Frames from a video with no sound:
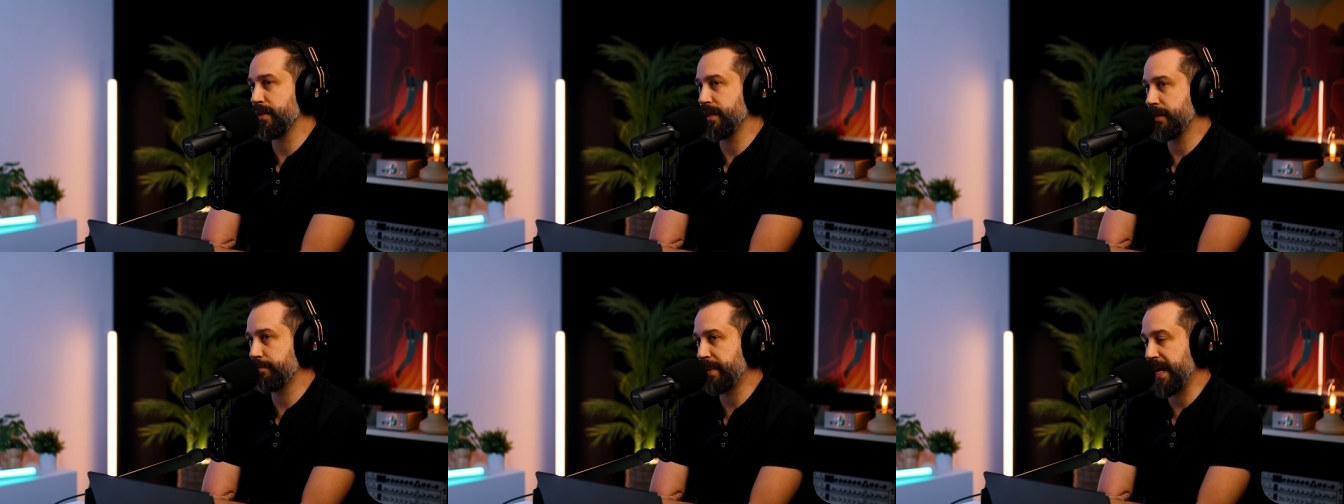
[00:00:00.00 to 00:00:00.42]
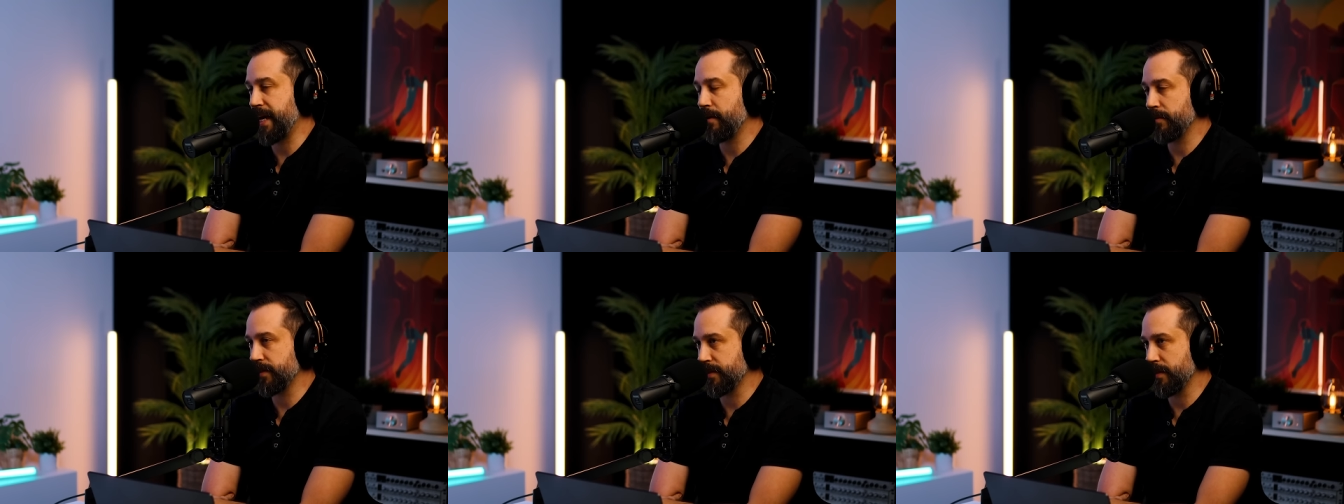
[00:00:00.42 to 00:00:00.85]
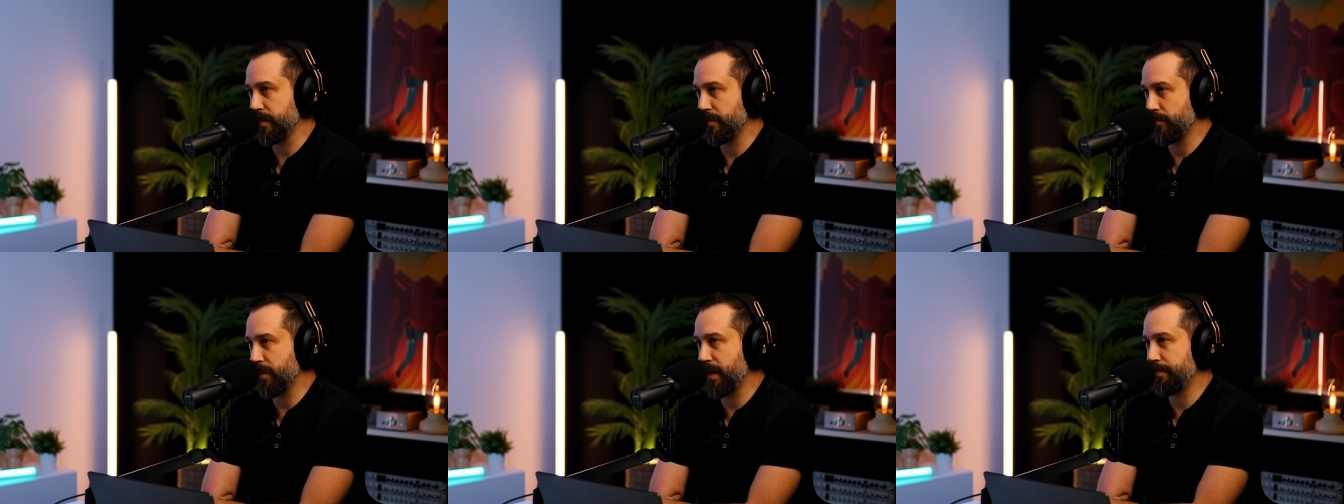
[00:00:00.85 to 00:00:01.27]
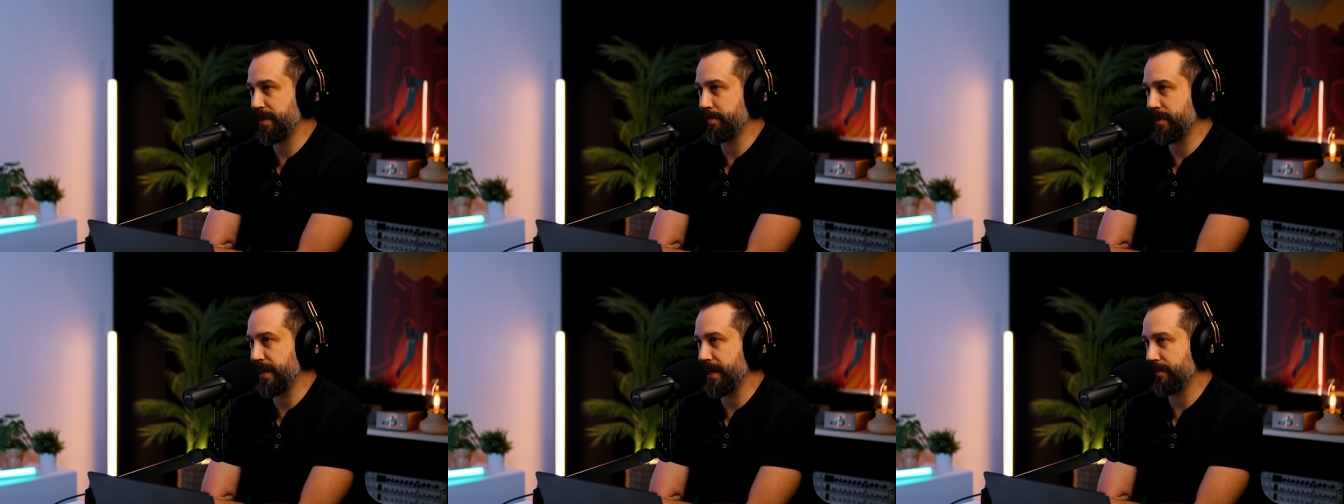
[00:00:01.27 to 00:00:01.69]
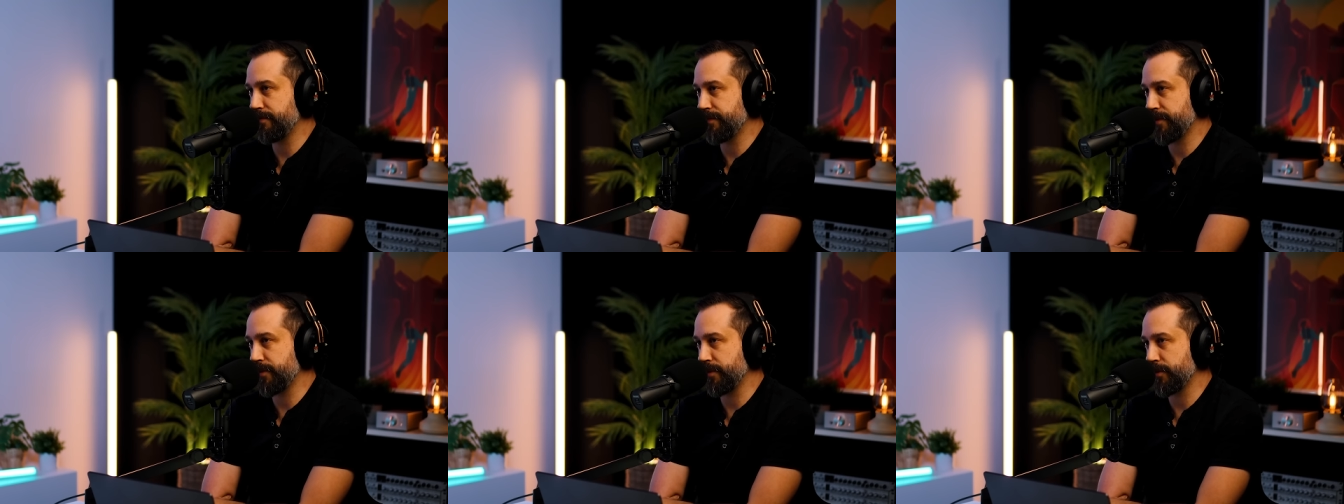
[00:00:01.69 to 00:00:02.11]
the powers that white people
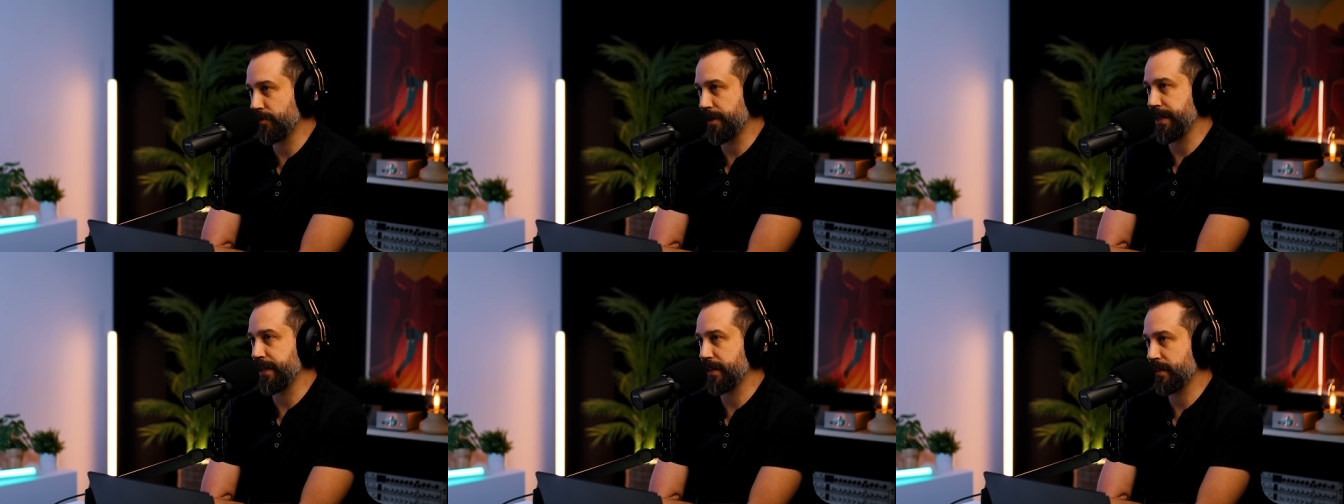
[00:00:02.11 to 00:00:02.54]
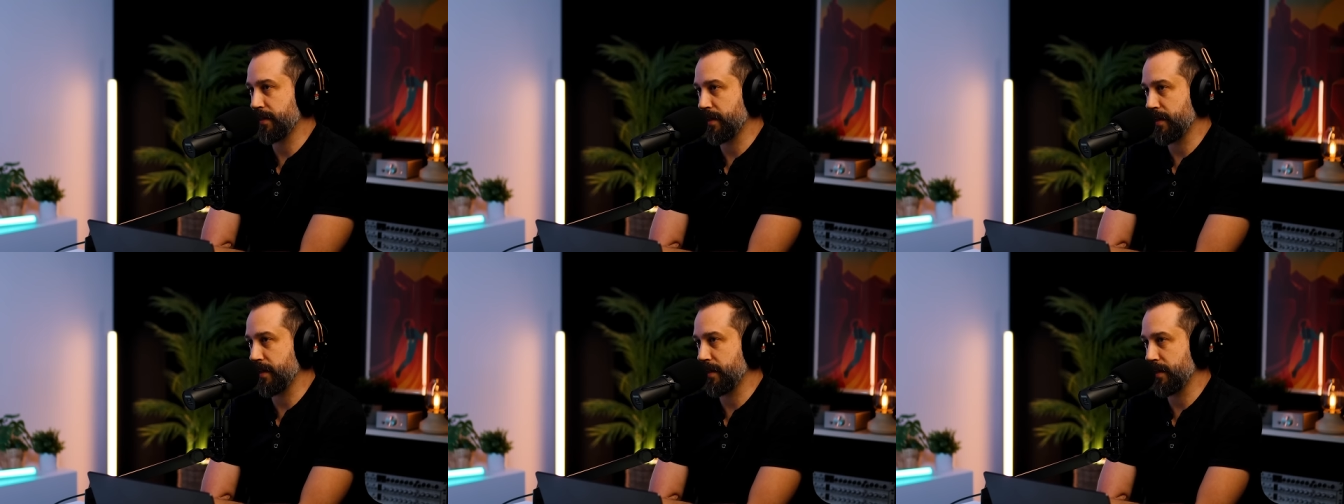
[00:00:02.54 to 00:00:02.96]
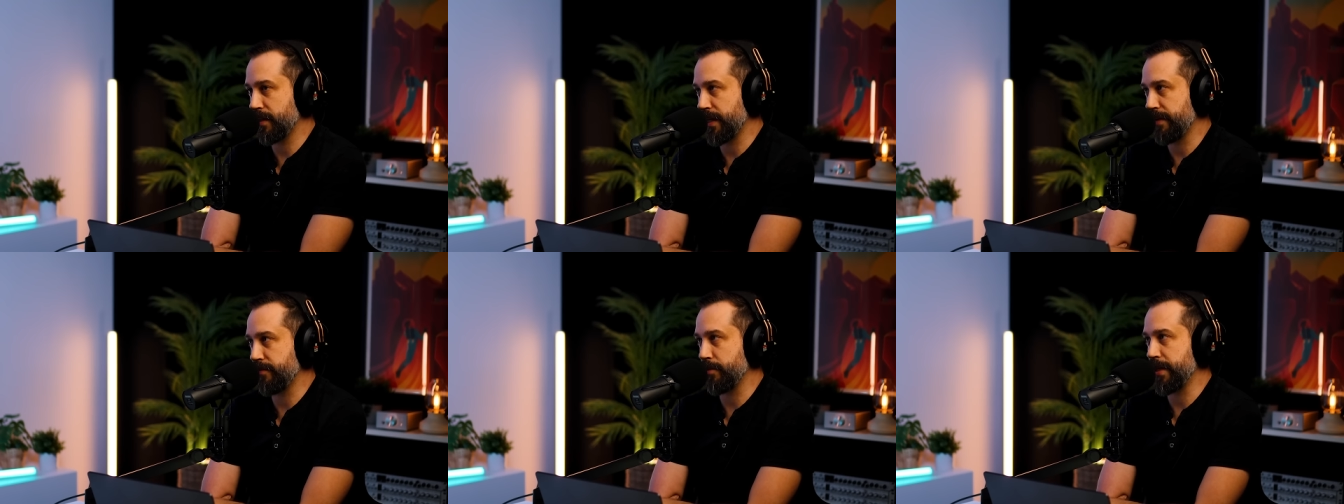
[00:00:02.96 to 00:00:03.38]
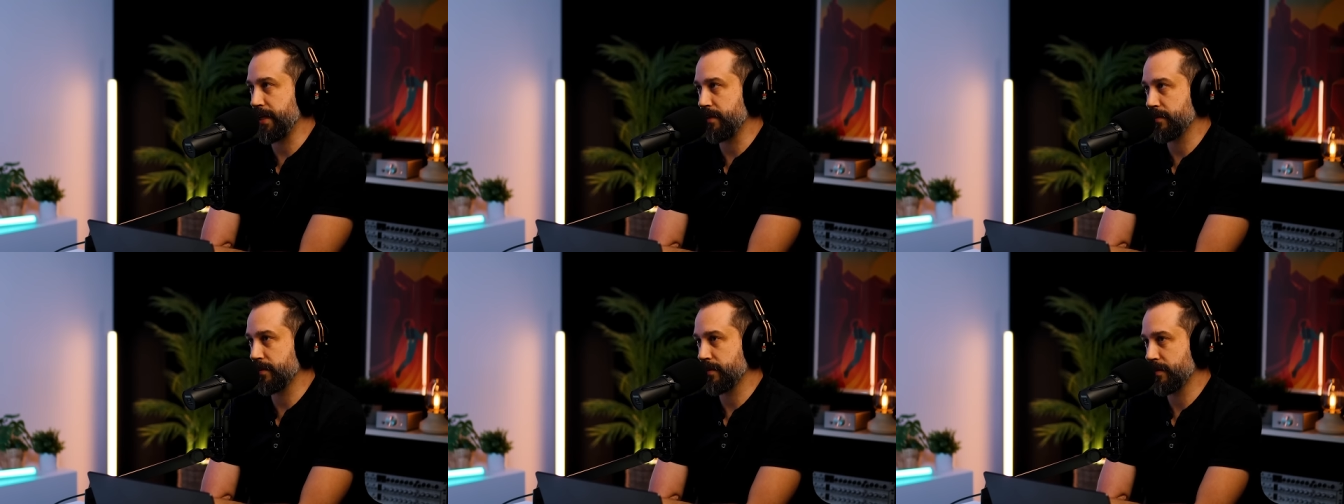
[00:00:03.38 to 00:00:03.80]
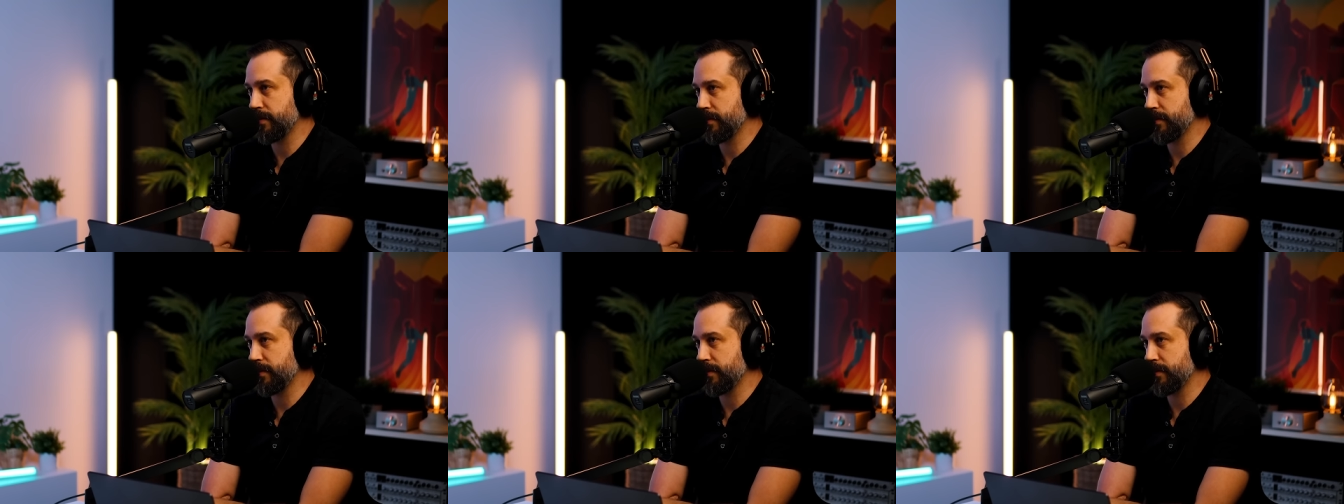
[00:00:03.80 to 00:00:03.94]
have to trick uh, everyone else.